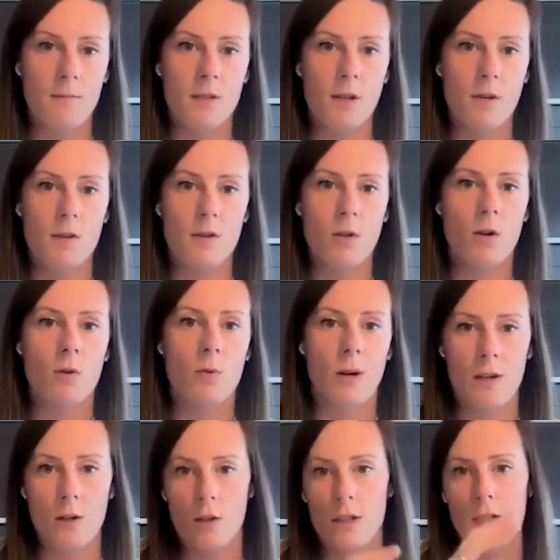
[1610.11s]
So it's got
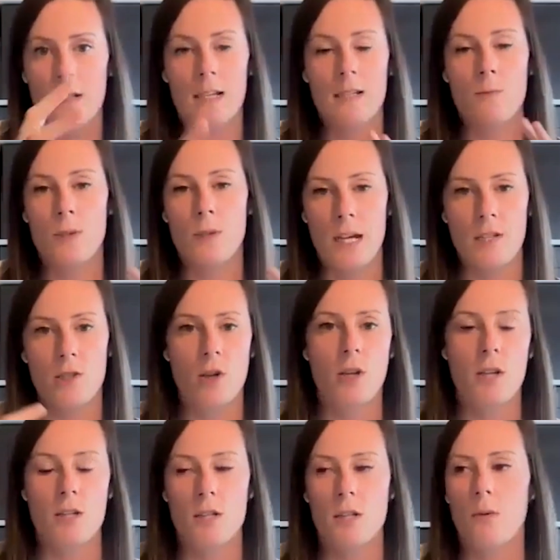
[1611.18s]
quite nice protection on
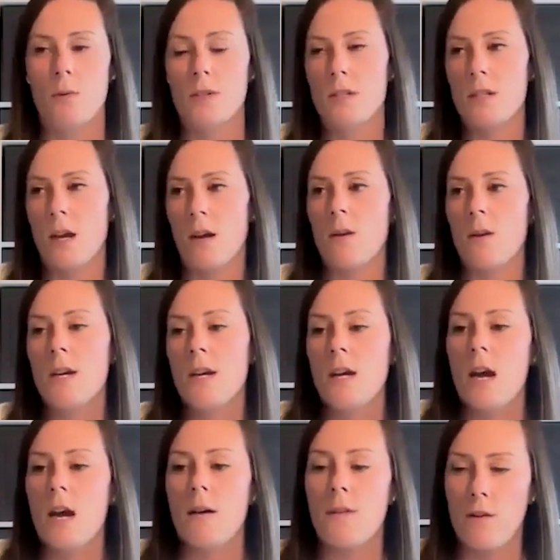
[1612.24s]
it and so on. So
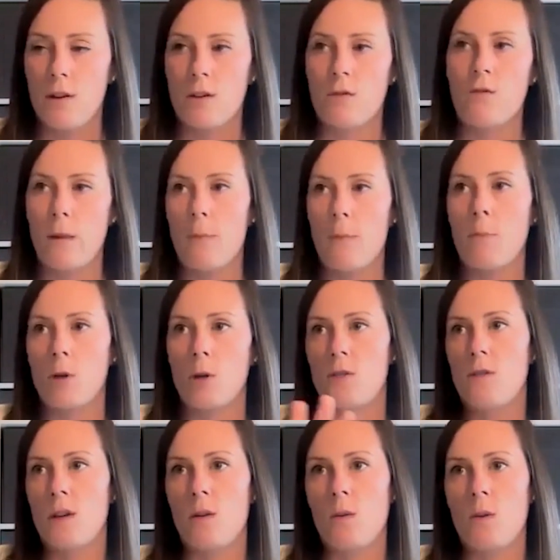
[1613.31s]
I'm very lucky from that point of
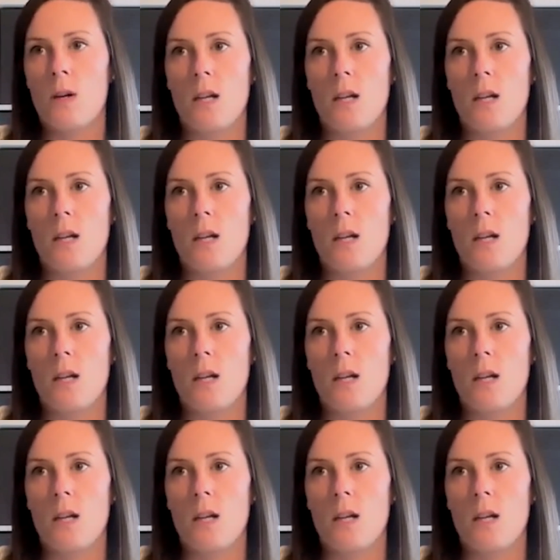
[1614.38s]
view.